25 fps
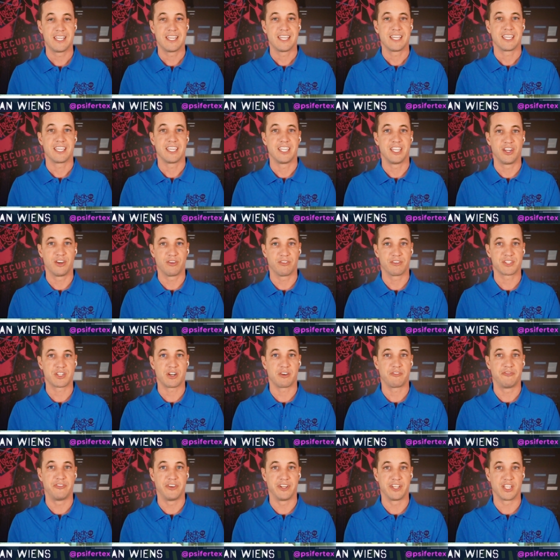Here is our
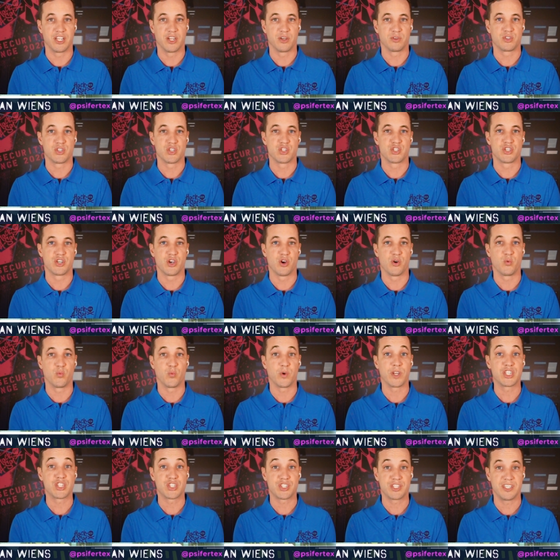video to show
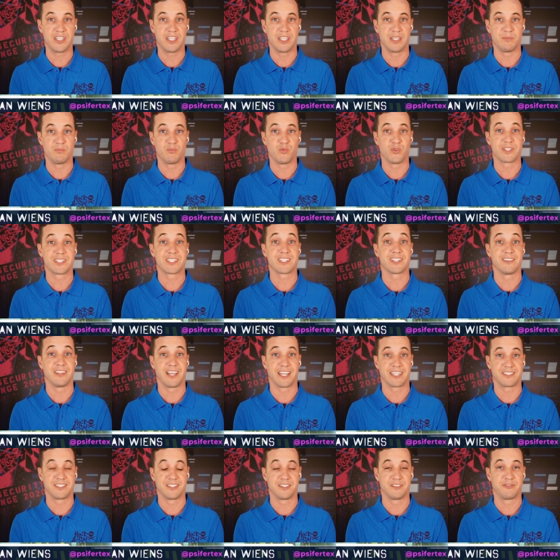which team was
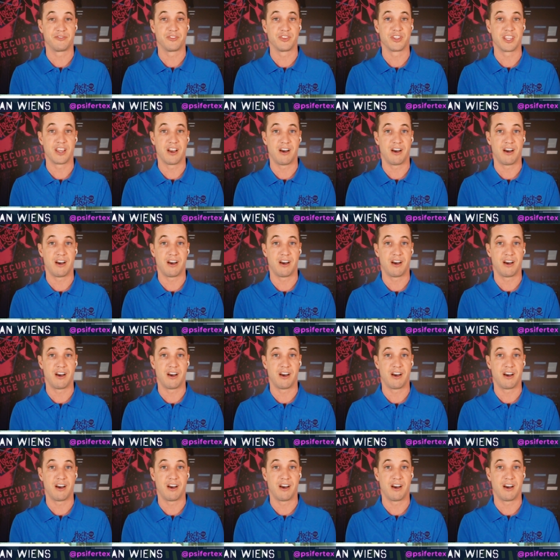selected for the